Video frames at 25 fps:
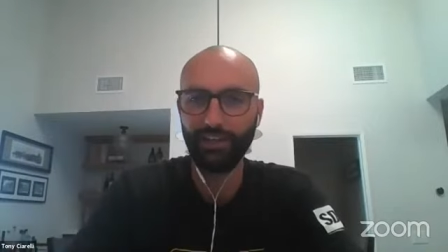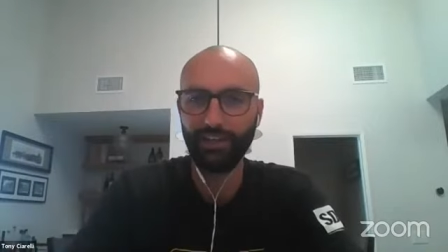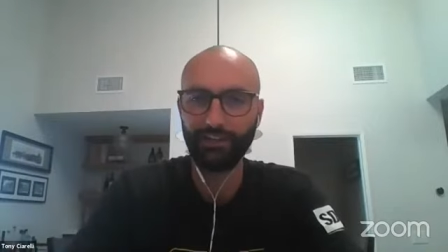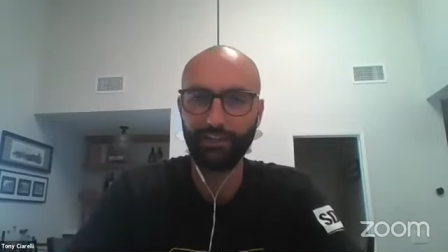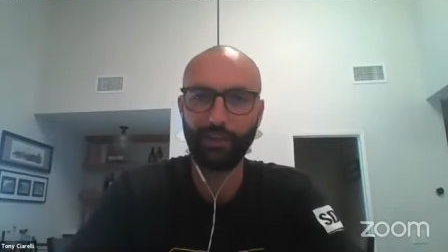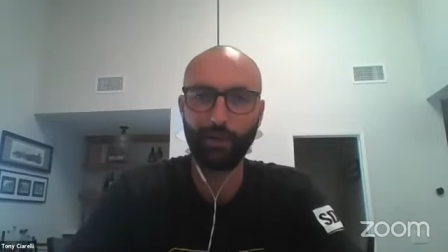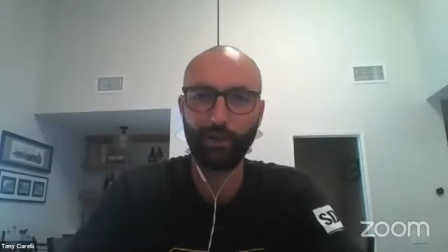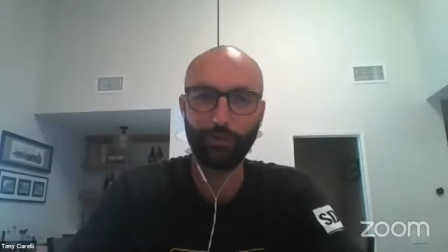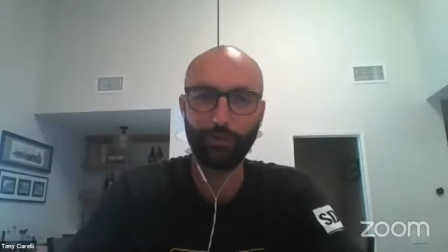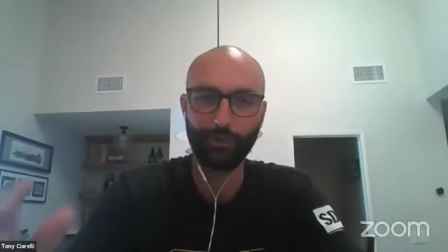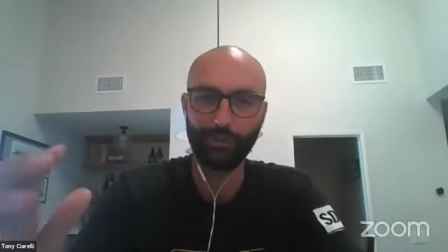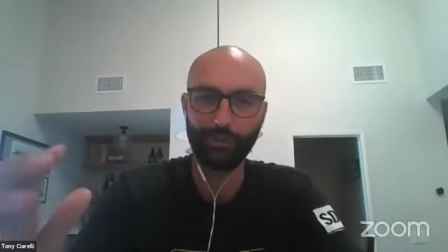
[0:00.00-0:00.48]

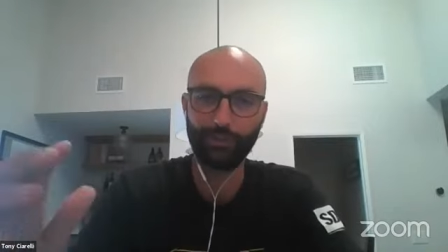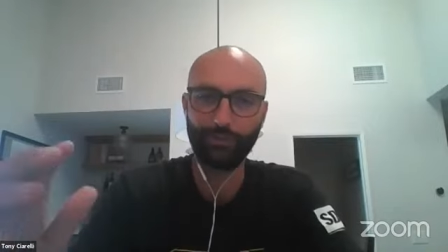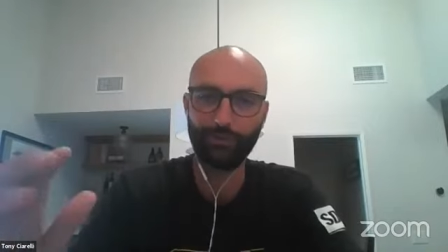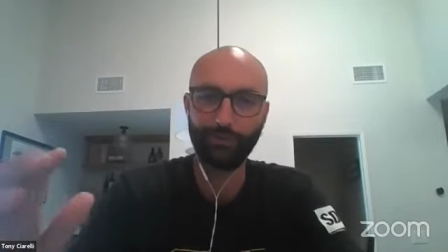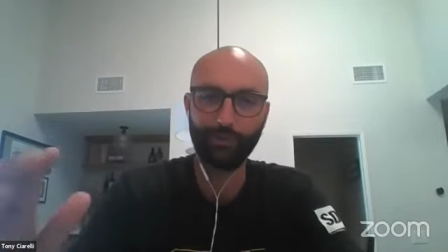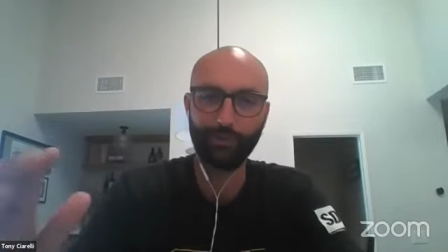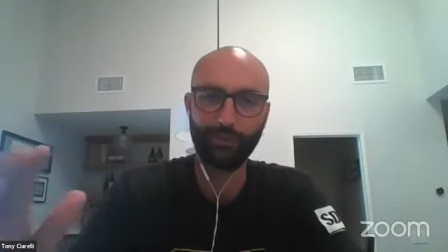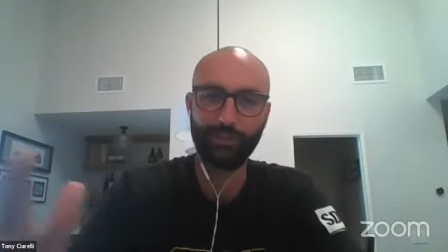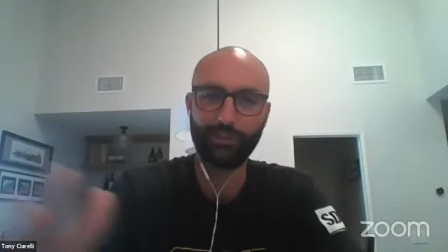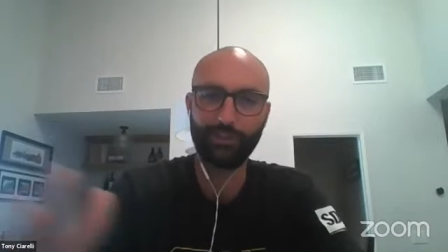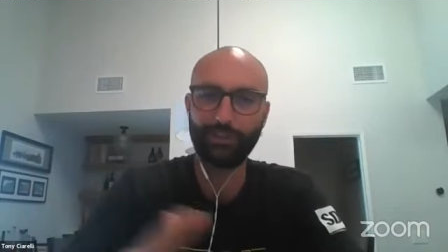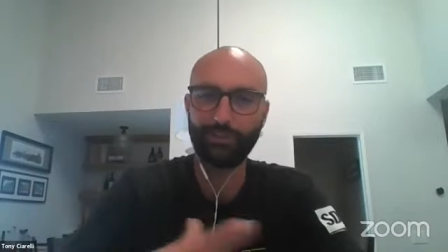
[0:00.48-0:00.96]
you know we're
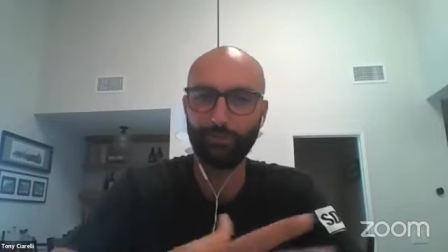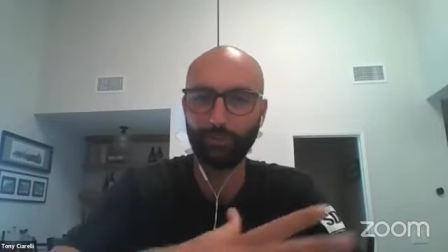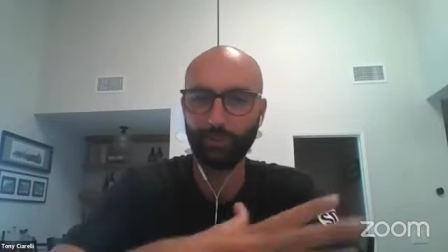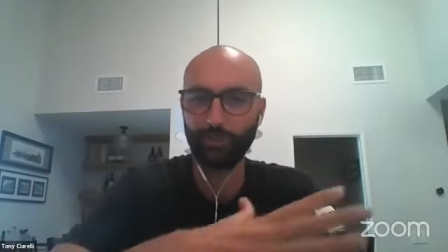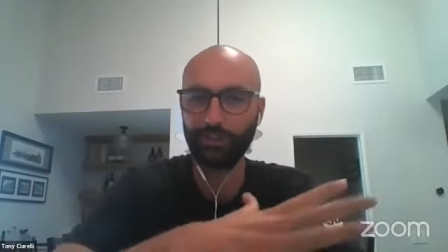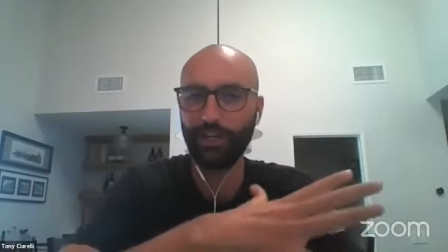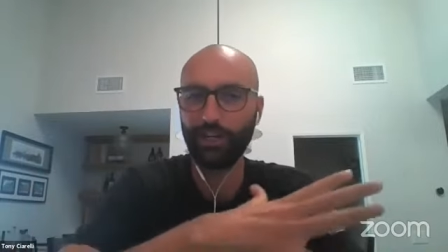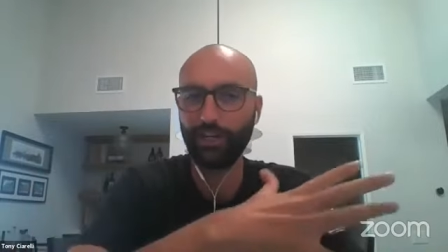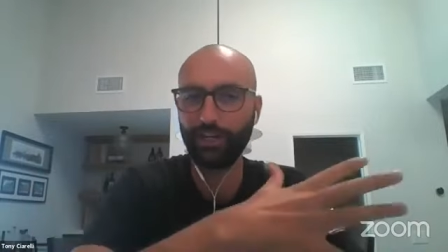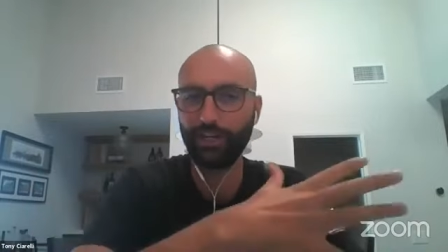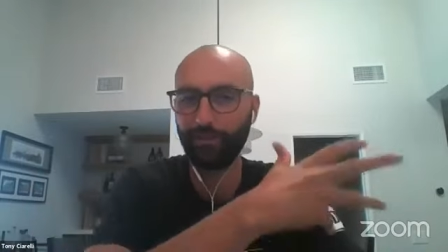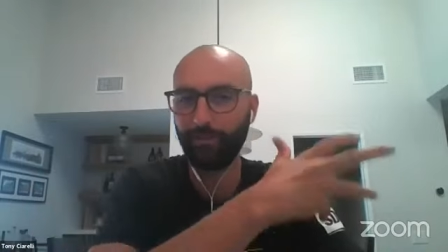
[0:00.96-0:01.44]
we're we're
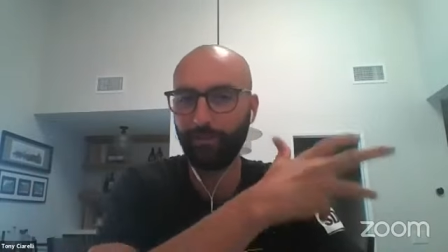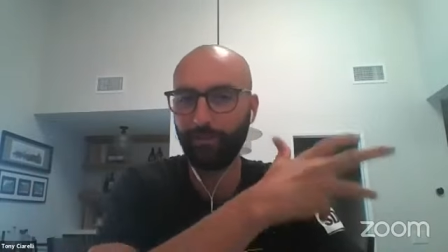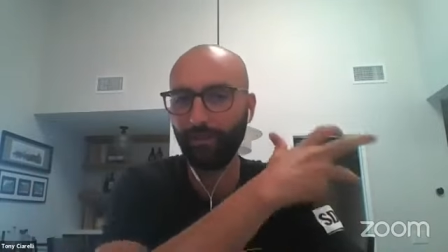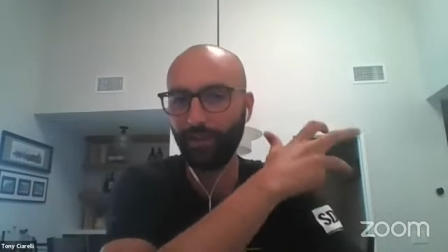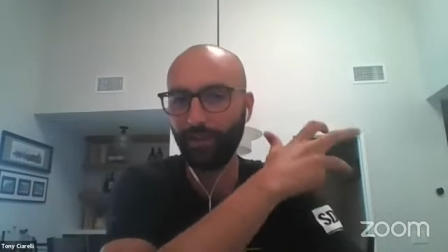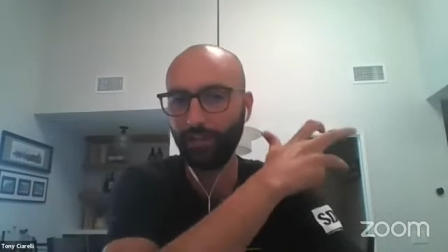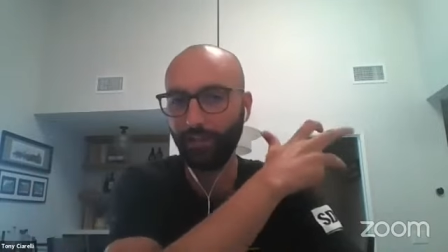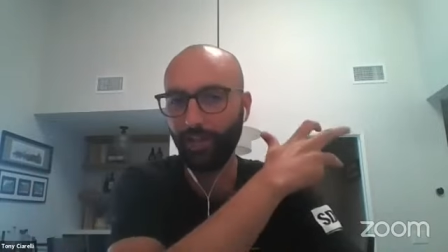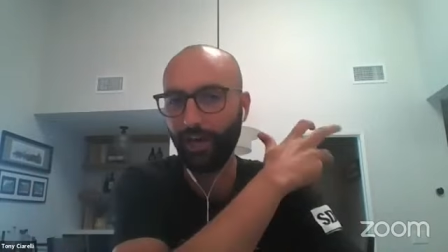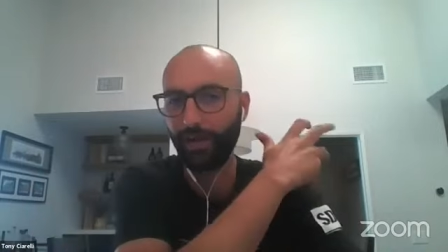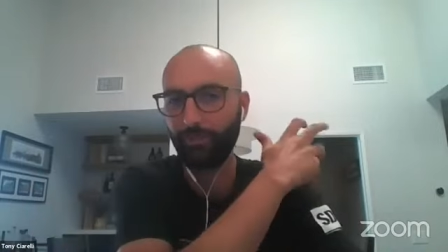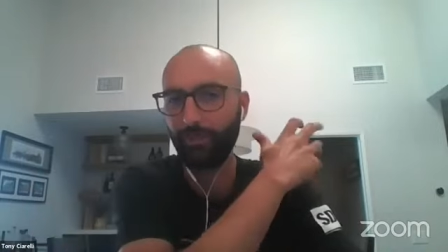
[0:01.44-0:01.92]
talking about a
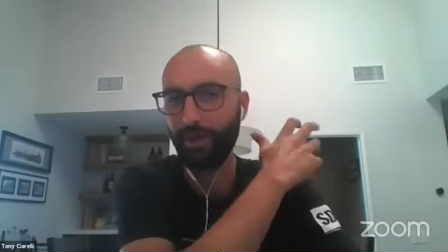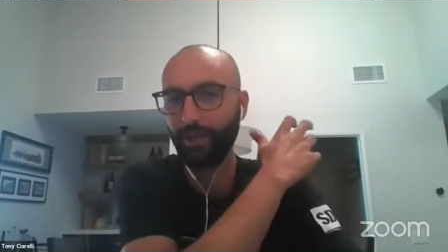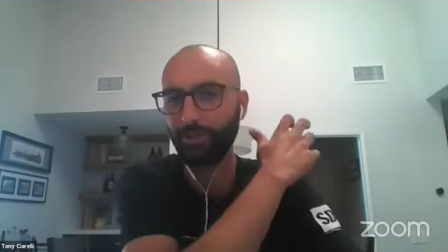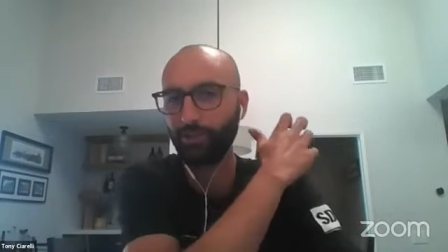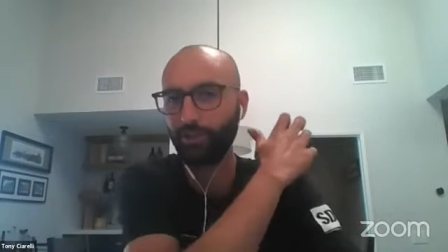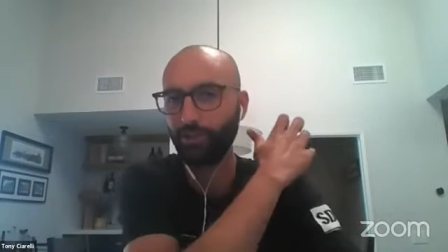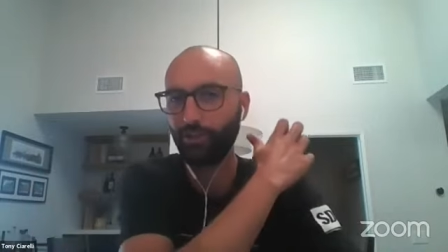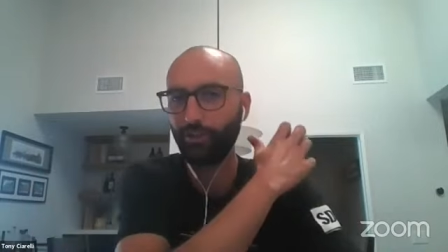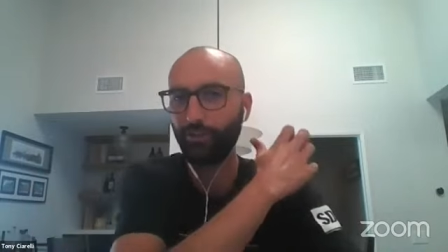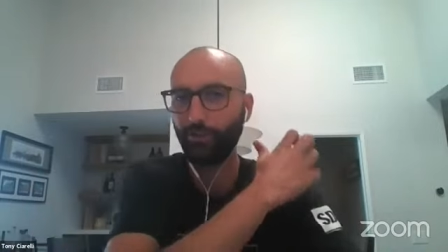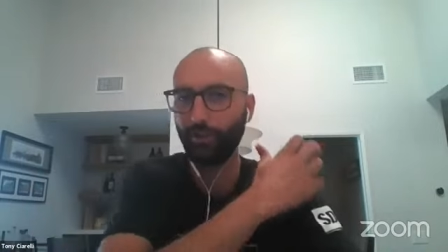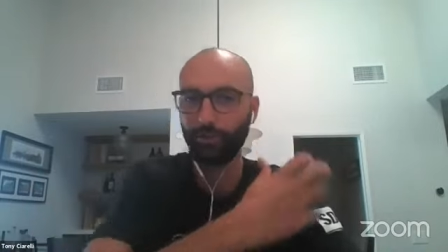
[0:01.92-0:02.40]
lot
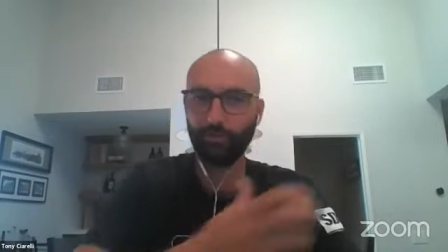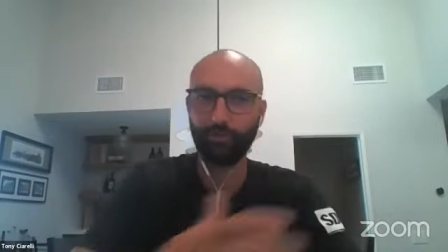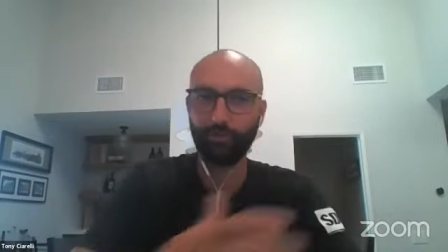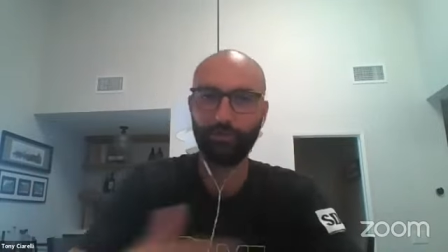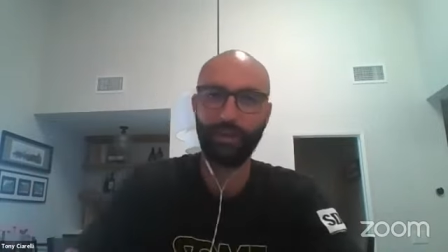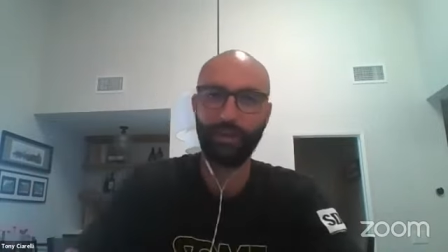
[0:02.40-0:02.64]
about you and